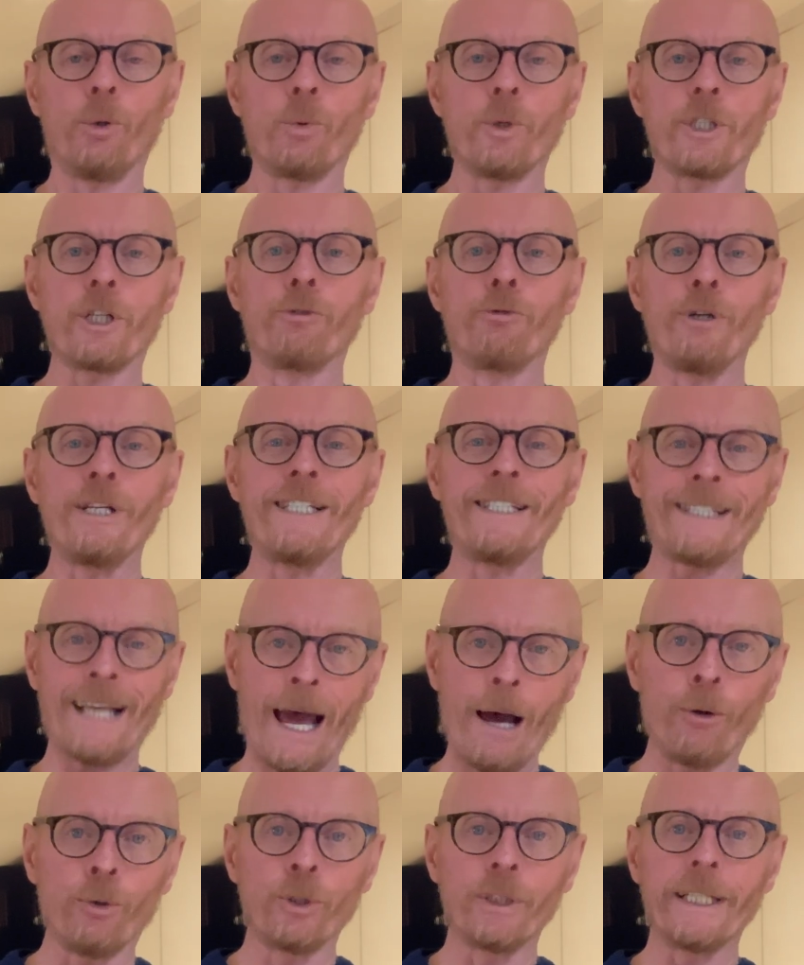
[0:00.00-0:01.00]
was a
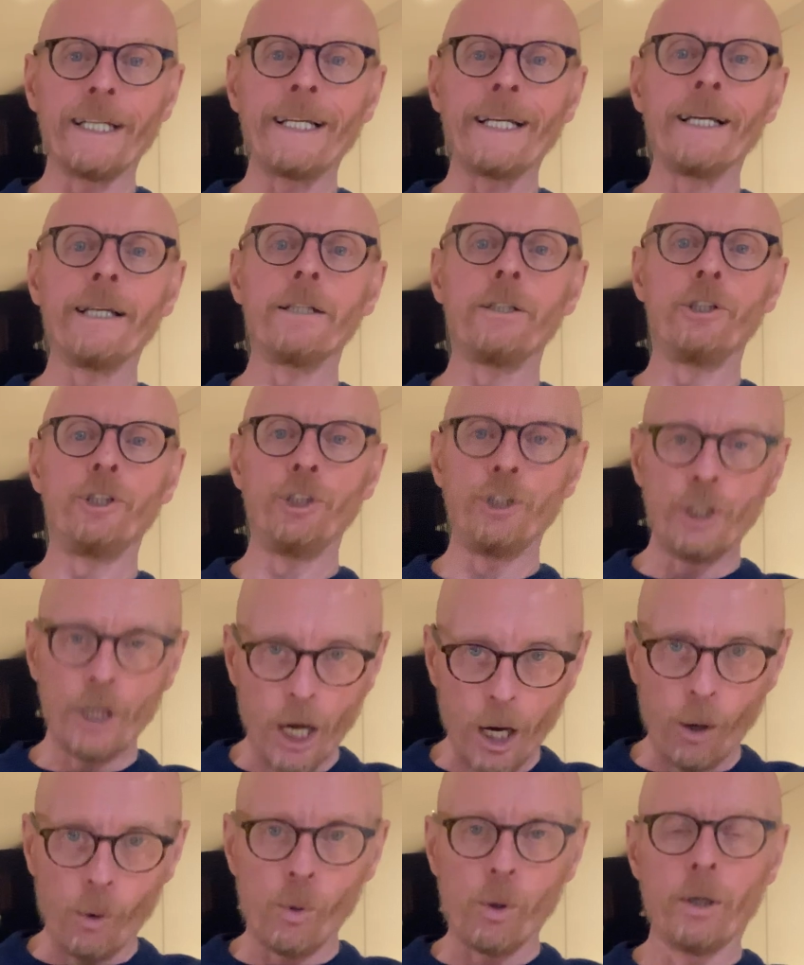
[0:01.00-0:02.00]
resounding
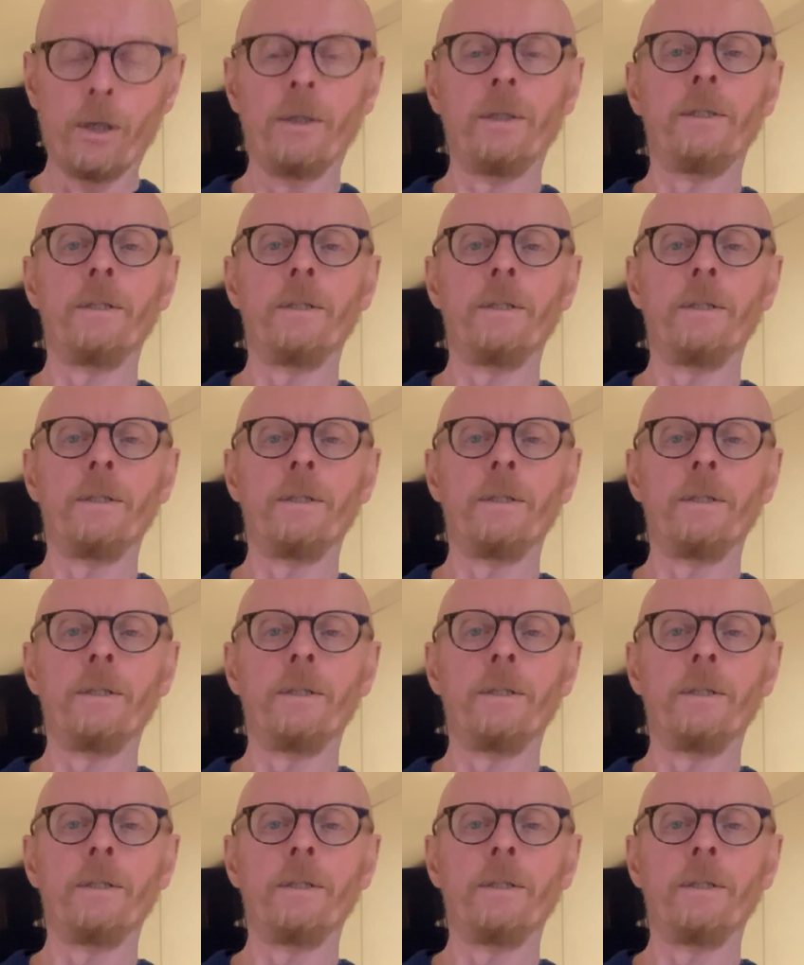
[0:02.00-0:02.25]
no.